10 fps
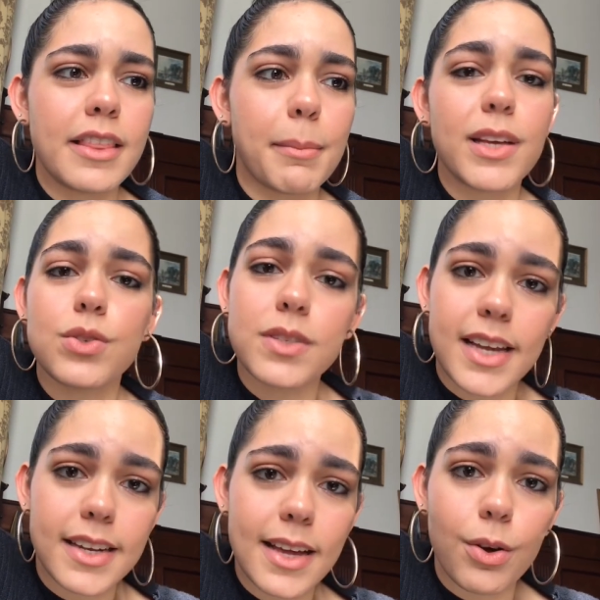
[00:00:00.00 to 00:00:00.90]
that makes you
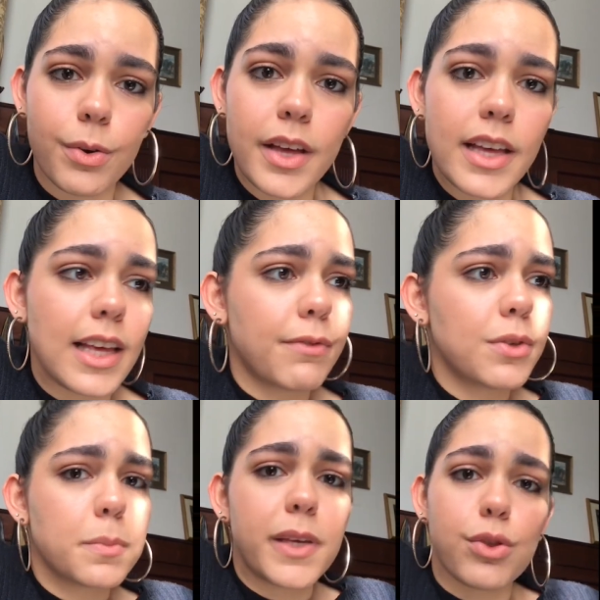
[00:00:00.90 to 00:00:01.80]
stand out. If
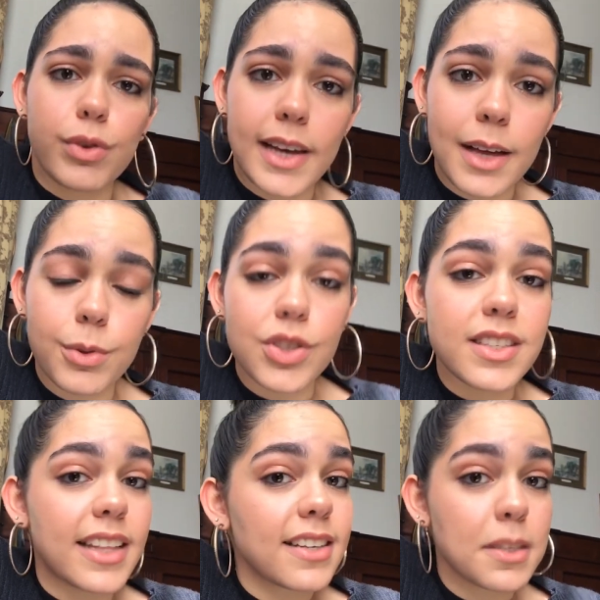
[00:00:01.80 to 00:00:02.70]
you speak 3
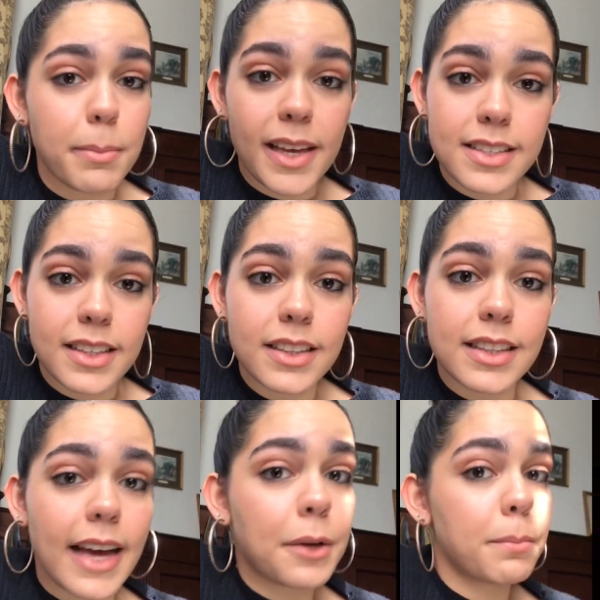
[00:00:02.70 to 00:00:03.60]
languages, that's amazing.
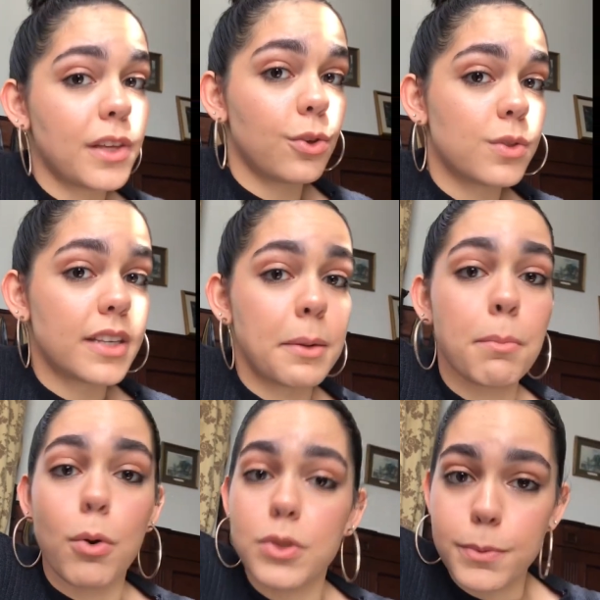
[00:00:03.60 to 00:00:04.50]
That can be used in
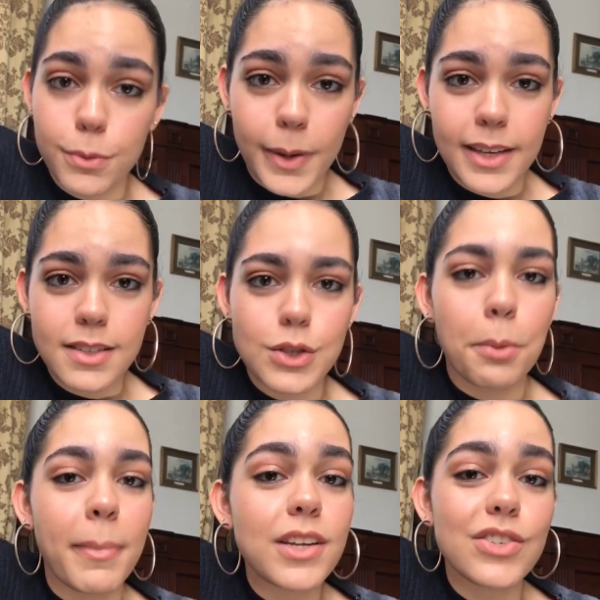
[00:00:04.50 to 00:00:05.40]
multiple ways.
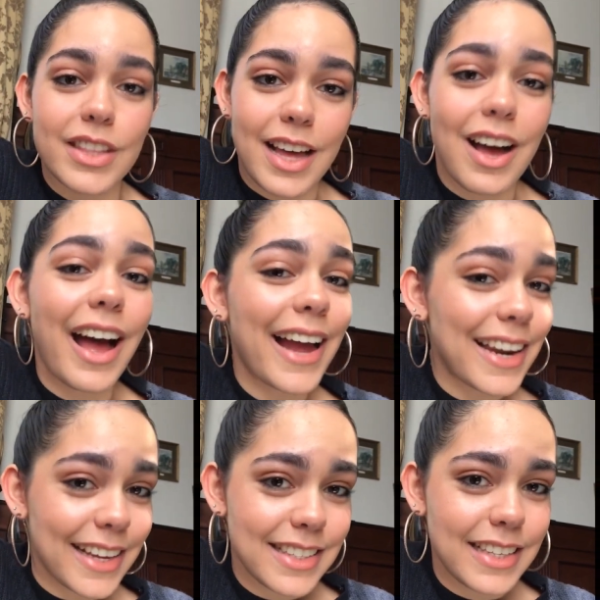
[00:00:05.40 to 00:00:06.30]
So mention that,
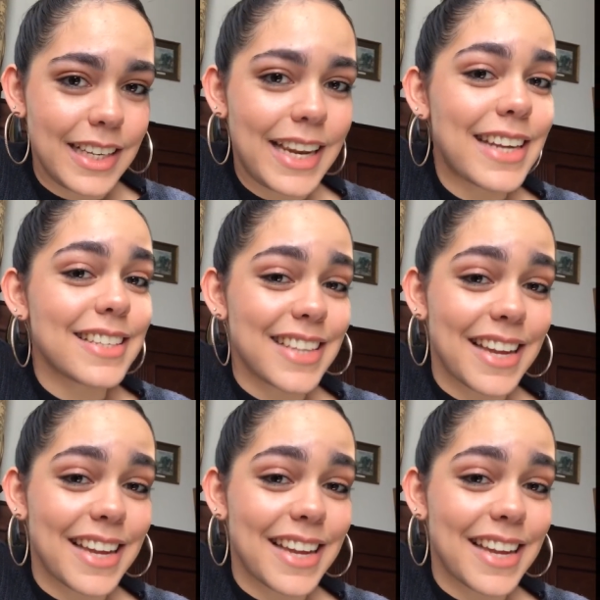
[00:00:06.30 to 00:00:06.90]
highlight it, let it